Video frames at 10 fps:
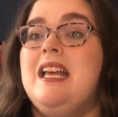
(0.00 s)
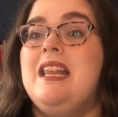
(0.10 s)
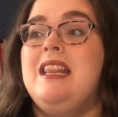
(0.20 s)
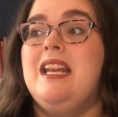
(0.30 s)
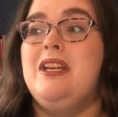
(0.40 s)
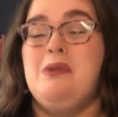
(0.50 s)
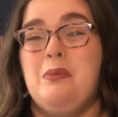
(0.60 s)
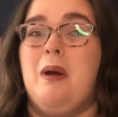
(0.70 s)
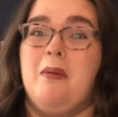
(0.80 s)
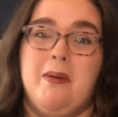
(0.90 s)
then you will
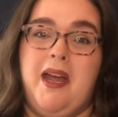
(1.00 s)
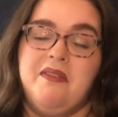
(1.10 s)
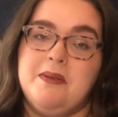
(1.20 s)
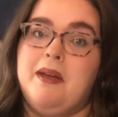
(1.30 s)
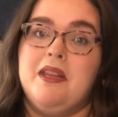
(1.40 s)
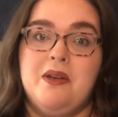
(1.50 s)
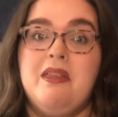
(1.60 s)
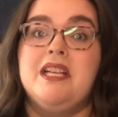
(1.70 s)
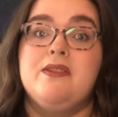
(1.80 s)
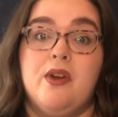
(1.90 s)
probably have to buy the new
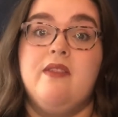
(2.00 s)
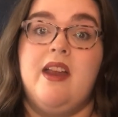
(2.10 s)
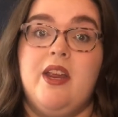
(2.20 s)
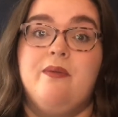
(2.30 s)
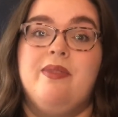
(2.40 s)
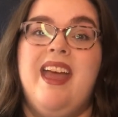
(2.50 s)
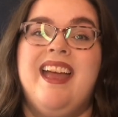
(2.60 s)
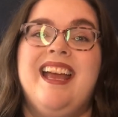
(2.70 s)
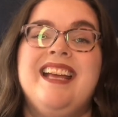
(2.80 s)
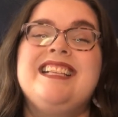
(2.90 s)
things for the venue.
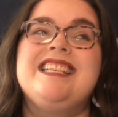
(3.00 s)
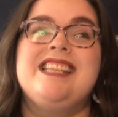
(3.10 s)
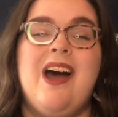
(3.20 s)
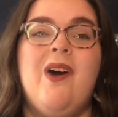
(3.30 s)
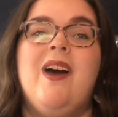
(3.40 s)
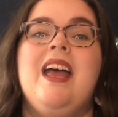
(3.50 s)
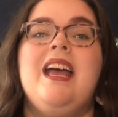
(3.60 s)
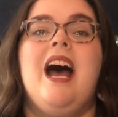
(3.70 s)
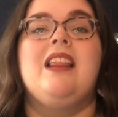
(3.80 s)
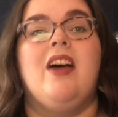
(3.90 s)
So
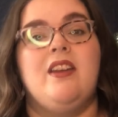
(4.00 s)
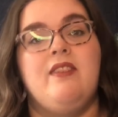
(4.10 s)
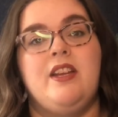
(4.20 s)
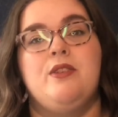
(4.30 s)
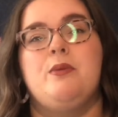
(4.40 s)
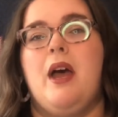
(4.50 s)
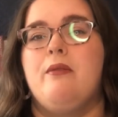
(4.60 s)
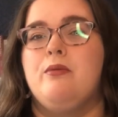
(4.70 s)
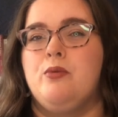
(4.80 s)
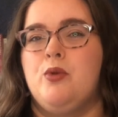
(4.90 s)
a lot of venues will have
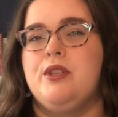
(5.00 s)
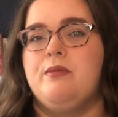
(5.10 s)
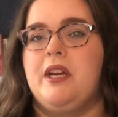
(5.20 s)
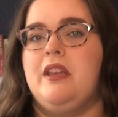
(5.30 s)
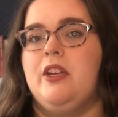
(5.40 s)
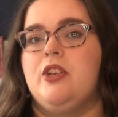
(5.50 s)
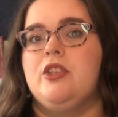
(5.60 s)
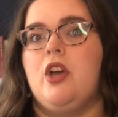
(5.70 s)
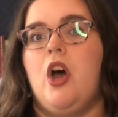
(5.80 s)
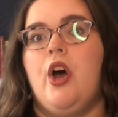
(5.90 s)
rules and
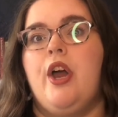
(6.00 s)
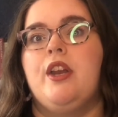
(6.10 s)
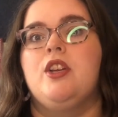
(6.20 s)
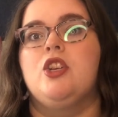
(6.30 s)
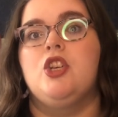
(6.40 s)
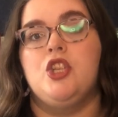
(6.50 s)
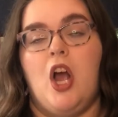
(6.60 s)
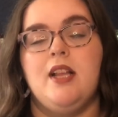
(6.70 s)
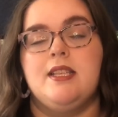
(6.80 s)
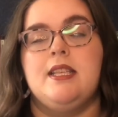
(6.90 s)
regulations on
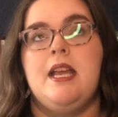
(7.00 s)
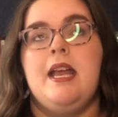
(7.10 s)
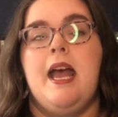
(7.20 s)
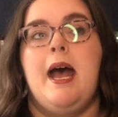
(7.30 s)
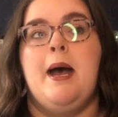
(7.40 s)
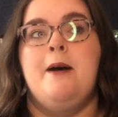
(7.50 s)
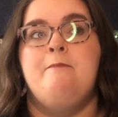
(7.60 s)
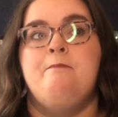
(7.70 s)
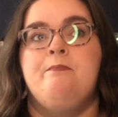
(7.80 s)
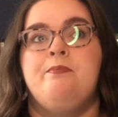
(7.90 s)
shots.
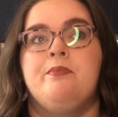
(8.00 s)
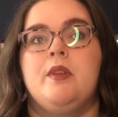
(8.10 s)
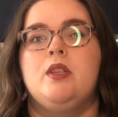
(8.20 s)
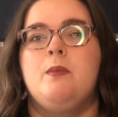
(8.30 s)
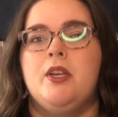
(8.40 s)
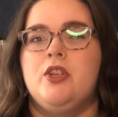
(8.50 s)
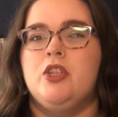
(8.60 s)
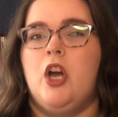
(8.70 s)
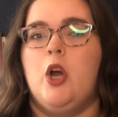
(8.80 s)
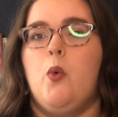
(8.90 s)
So make sure to
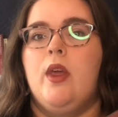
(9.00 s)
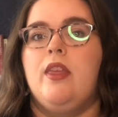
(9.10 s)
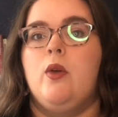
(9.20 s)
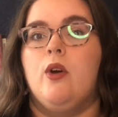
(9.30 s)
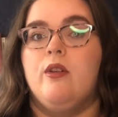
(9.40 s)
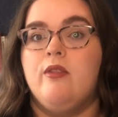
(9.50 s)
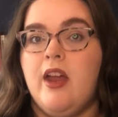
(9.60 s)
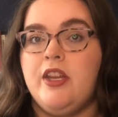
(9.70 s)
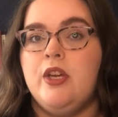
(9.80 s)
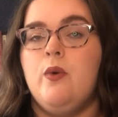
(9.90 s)
talk with your
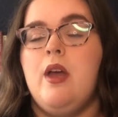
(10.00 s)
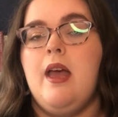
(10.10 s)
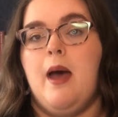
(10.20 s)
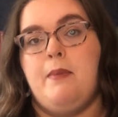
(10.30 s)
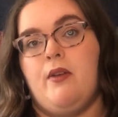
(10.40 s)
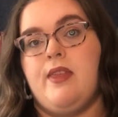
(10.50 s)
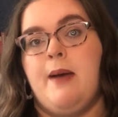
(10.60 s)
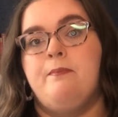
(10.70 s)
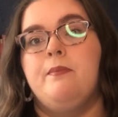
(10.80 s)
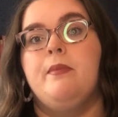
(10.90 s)
venue about that.
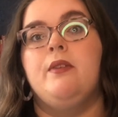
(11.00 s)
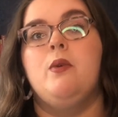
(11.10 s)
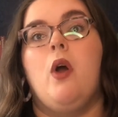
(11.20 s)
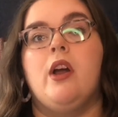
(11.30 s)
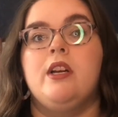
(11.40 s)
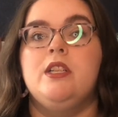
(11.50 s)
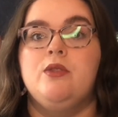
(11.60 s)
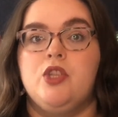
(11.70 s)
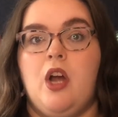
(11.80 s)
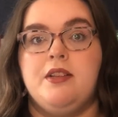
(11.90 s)
But if you are going to do
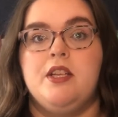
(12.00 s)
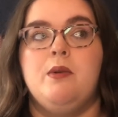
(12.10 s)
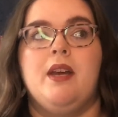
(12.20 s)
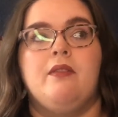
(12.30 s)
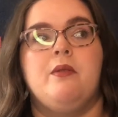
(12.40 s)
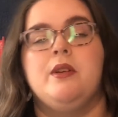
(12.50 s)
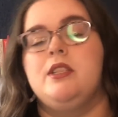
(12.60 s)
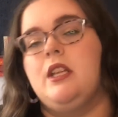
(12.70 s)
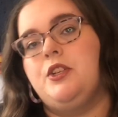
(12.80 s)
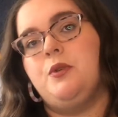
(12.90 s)
shots and you want everyone to
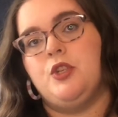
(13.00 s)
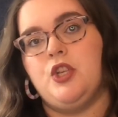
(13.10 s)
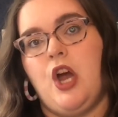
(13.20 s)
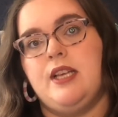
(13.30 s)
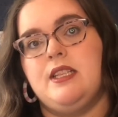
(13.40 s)
like do a shot